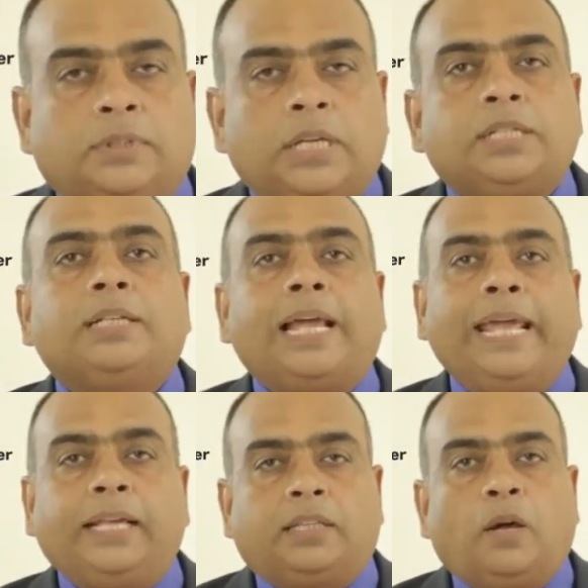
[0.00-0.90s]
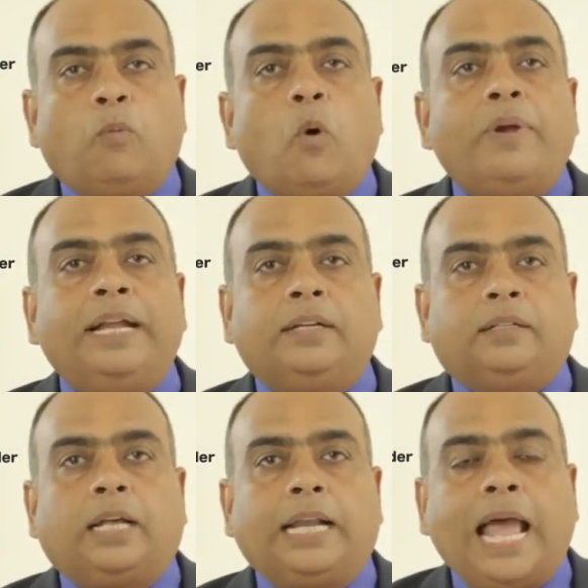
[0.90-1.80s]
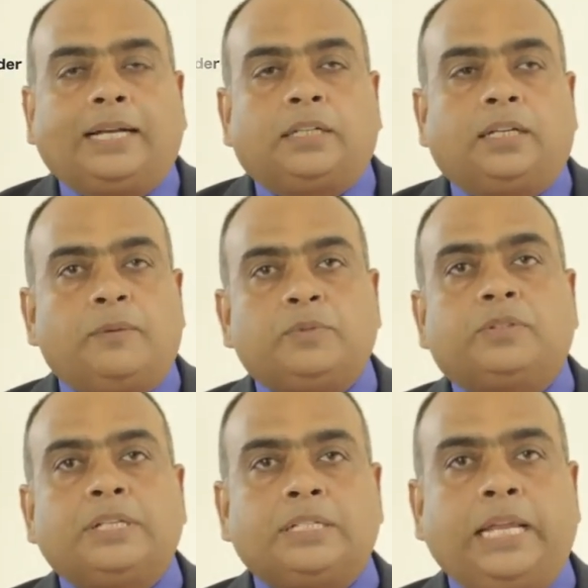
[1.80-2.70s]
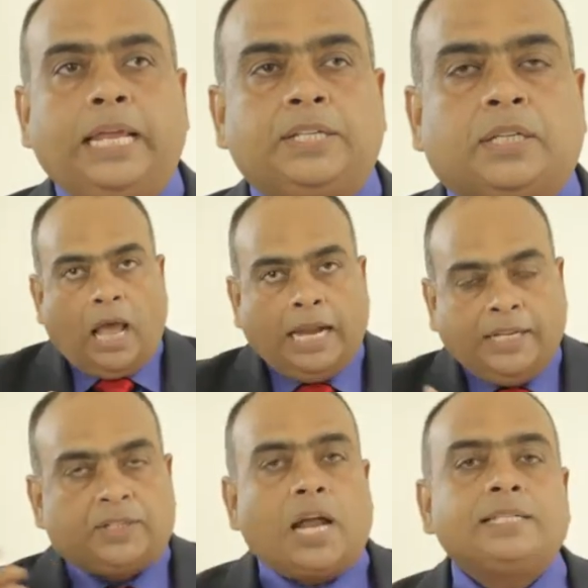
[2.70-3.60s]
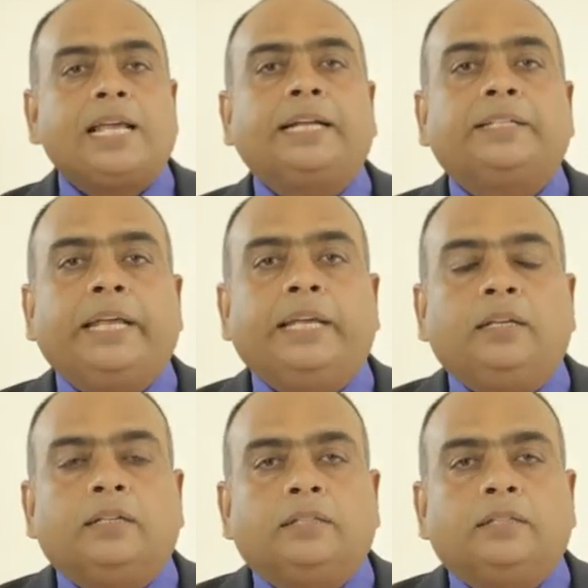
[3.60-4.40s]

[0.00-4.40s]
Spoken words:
Just like the moment an actor comes on the stage and he starts acting,